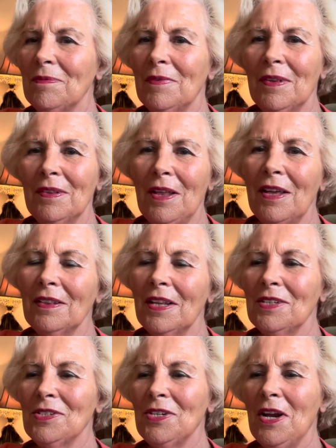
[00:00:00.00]
a lot
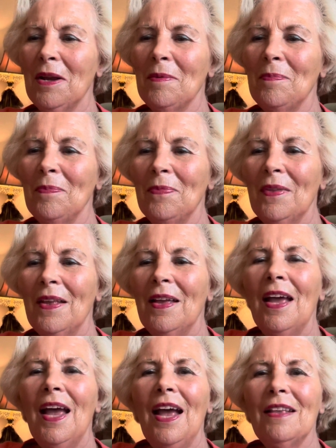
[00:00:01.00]
less time.
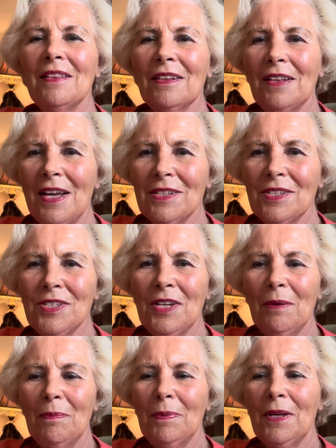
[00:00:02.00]
And the last
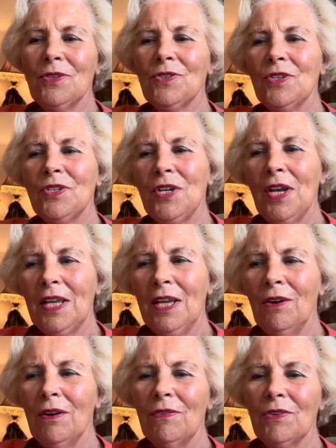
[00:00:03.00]
tip is to take
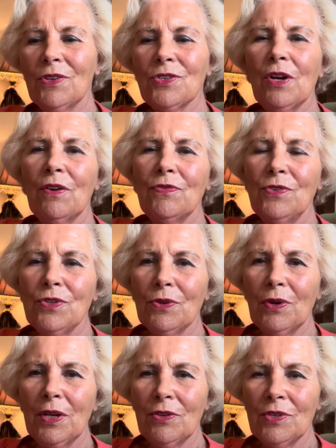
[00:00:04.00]
care of yourself
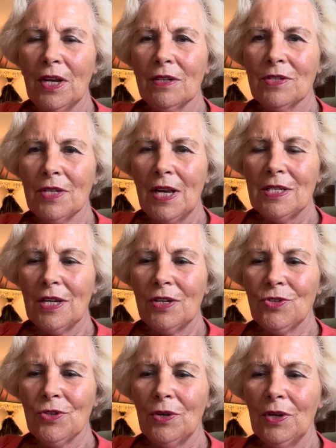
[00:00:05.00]
during your downsizing
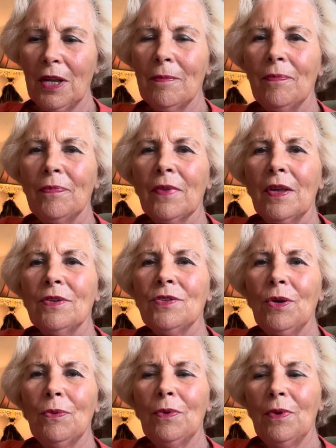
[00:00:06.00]
journey.
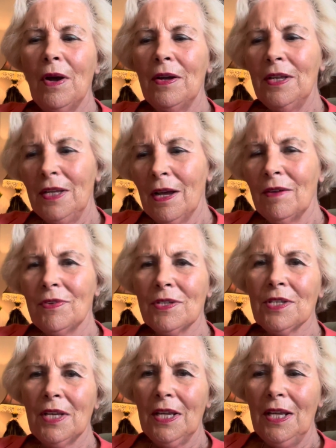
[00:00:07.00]
So
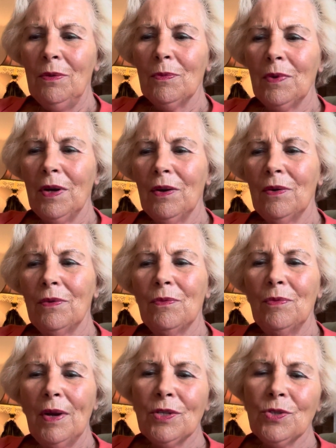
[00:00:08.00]
obviously eat well,
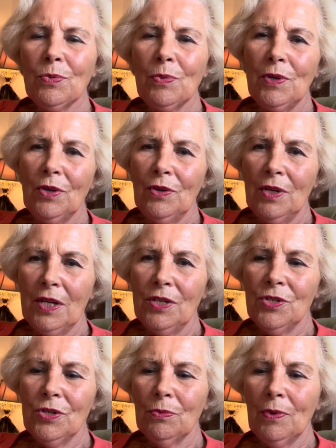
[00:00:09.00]
rest when you need
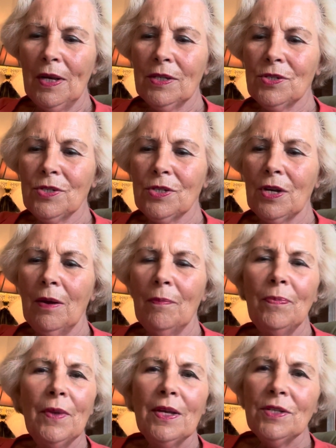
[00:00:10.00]
to rest,
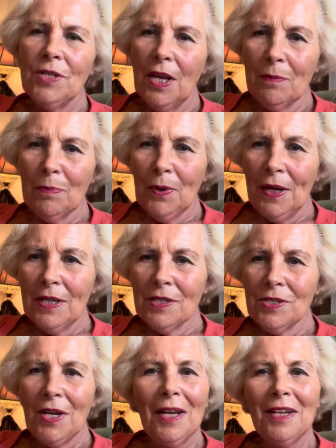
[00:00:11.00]
take breaks,
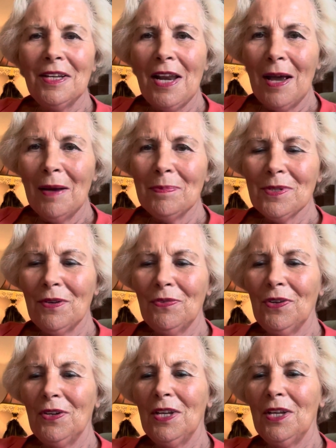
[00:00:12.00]
take naps if
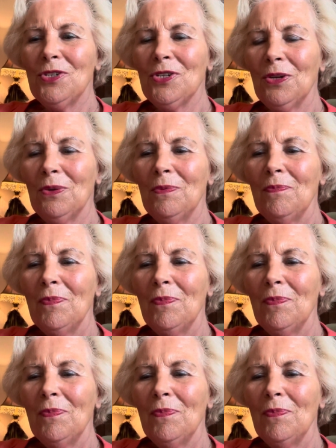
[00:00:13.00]
you need to.